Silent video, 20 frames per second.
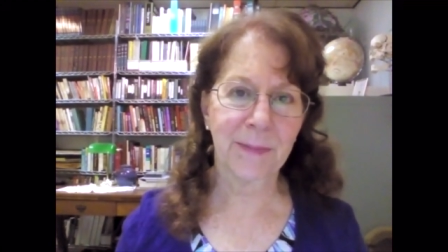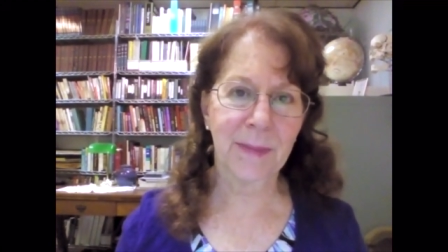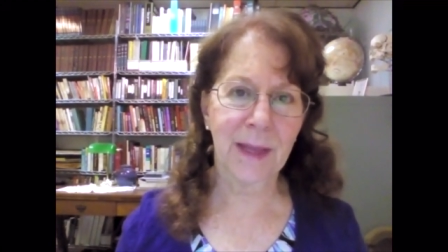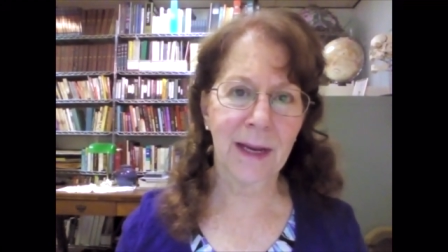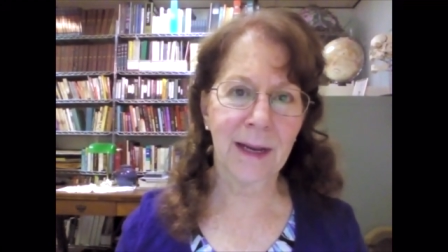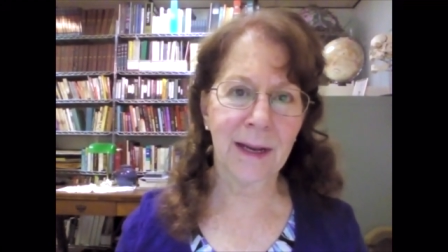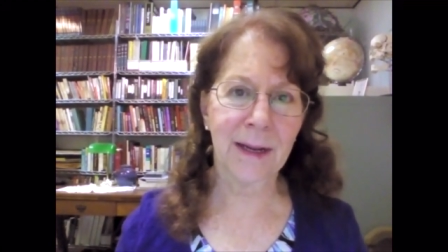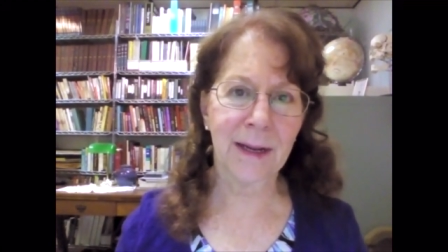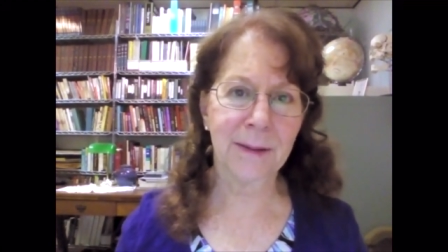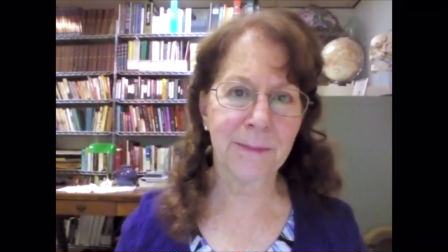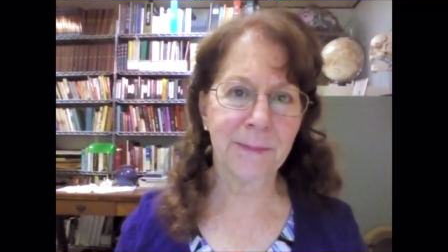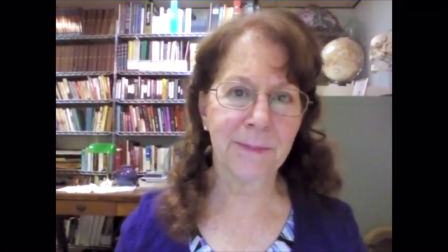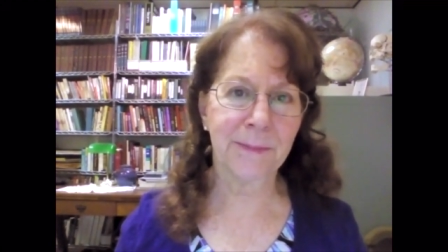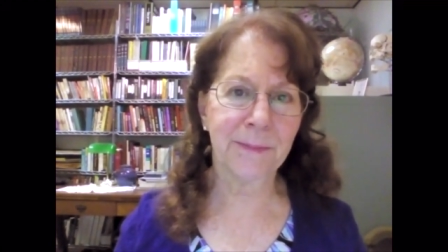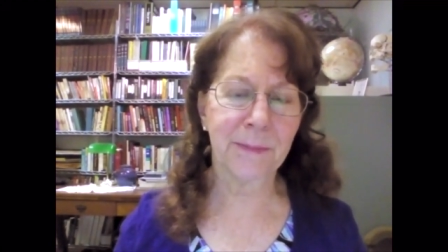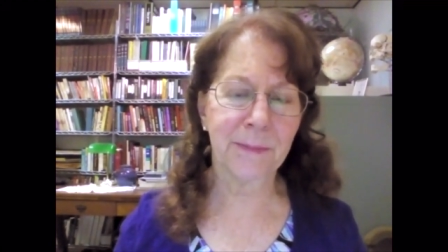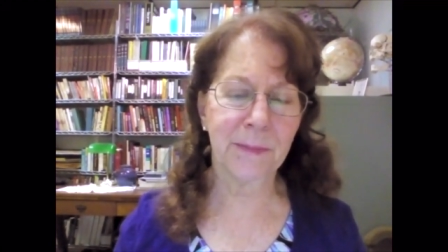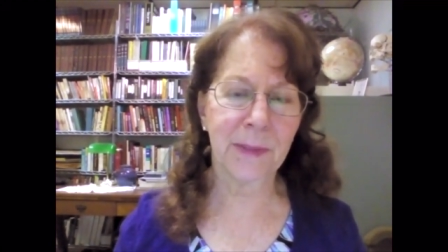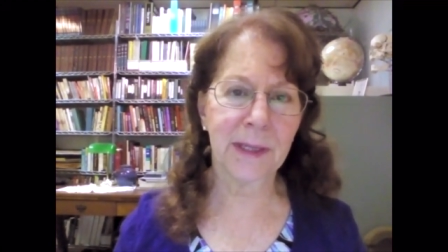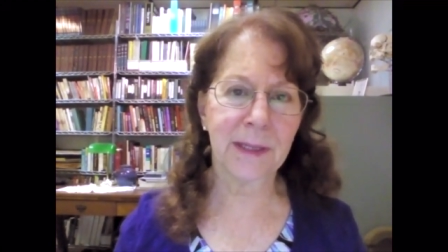
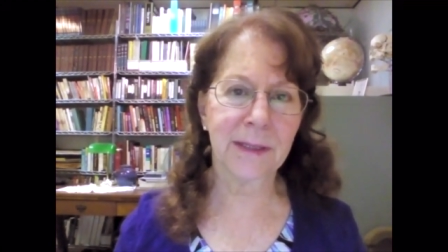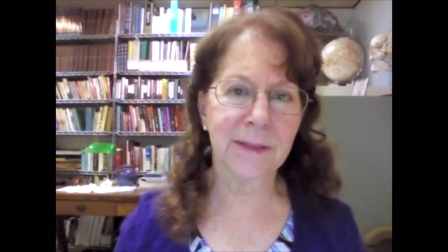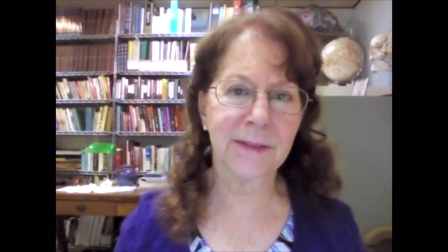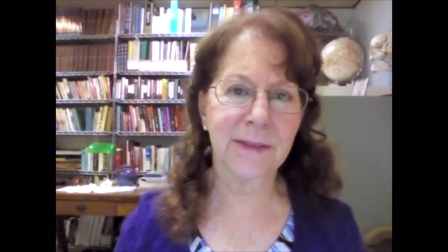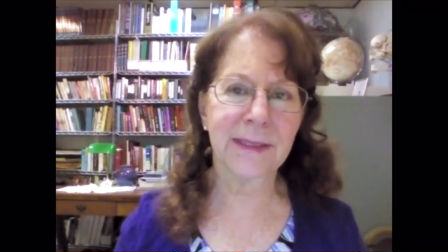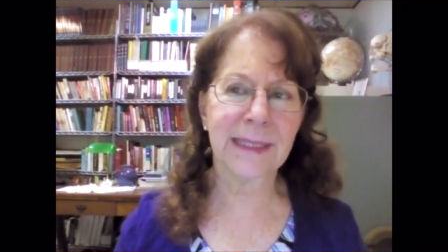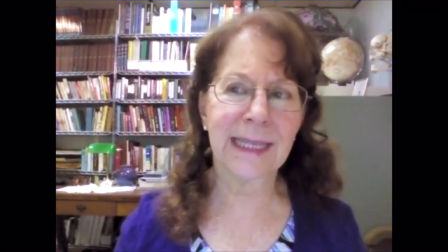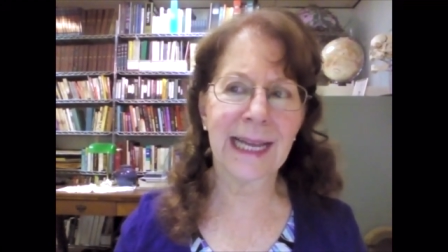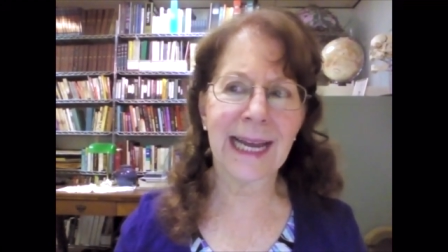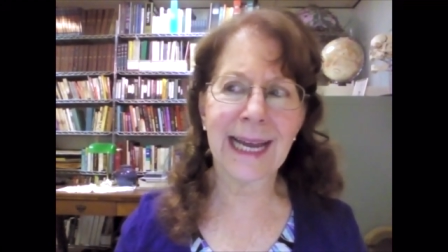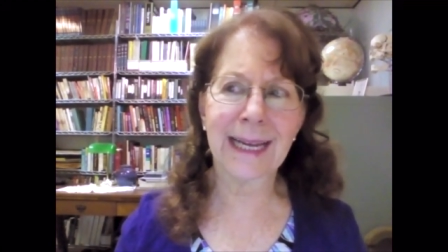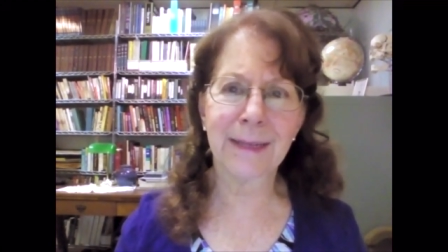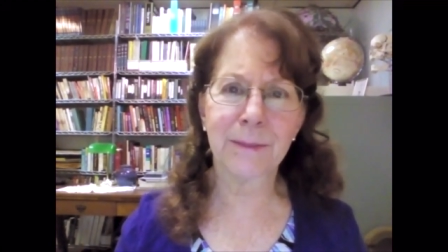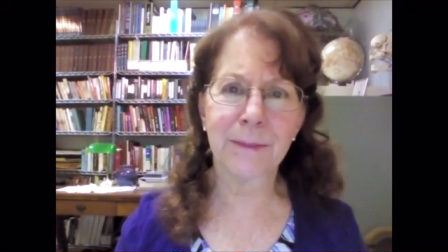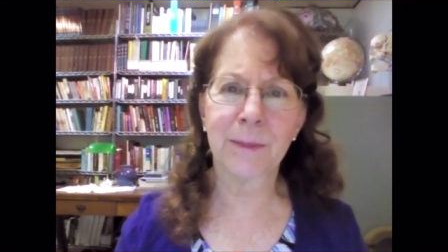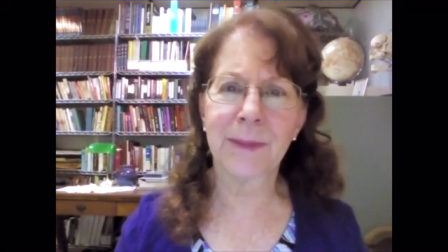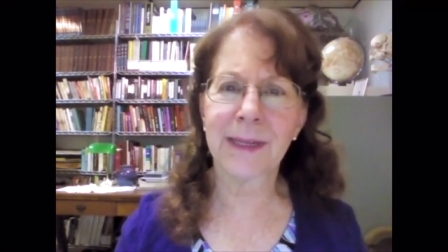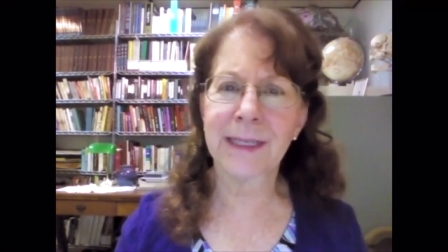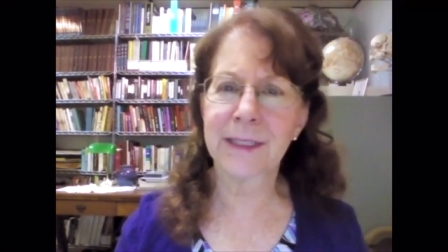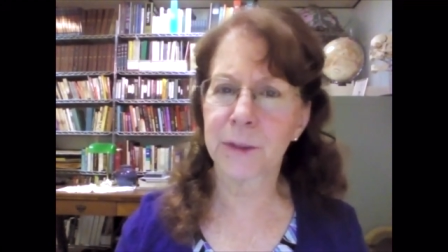um, because not
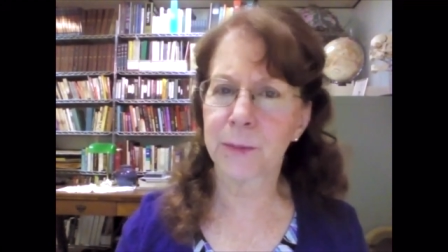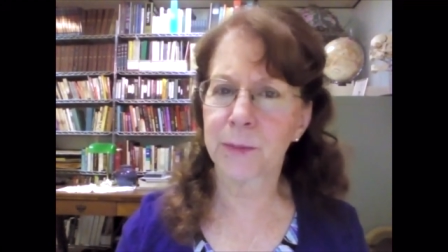much